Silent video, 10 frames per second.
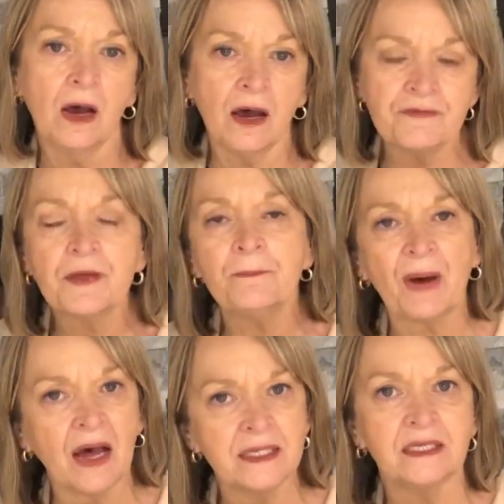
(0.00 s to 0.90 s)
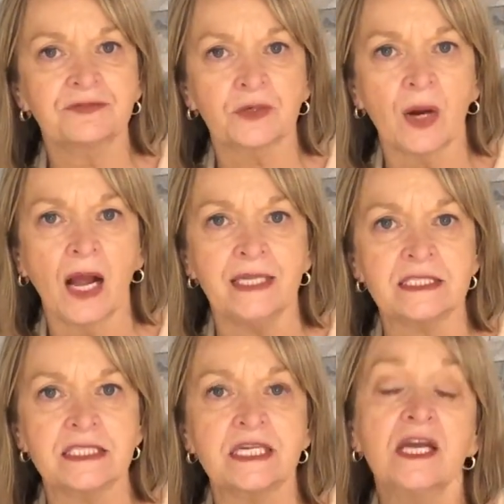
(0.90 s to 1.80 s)
of the body of
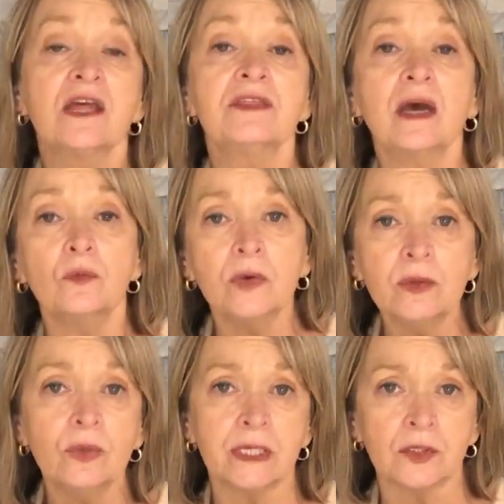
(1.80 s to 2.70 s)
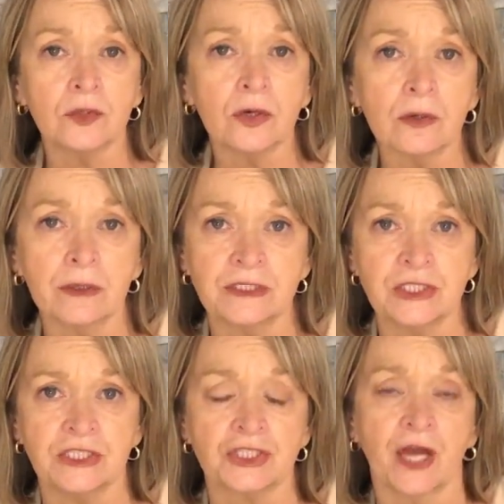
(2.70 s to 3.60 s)
Christ, that we would encourage
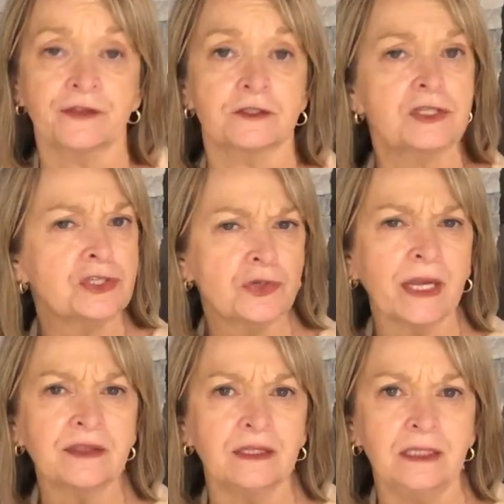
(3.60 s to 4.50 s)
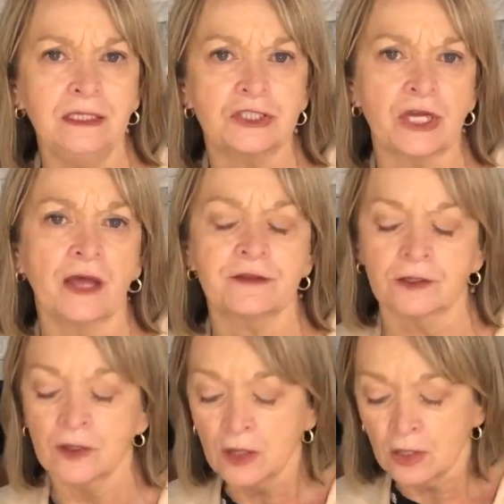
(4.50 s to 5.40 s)
each other, strengthen each other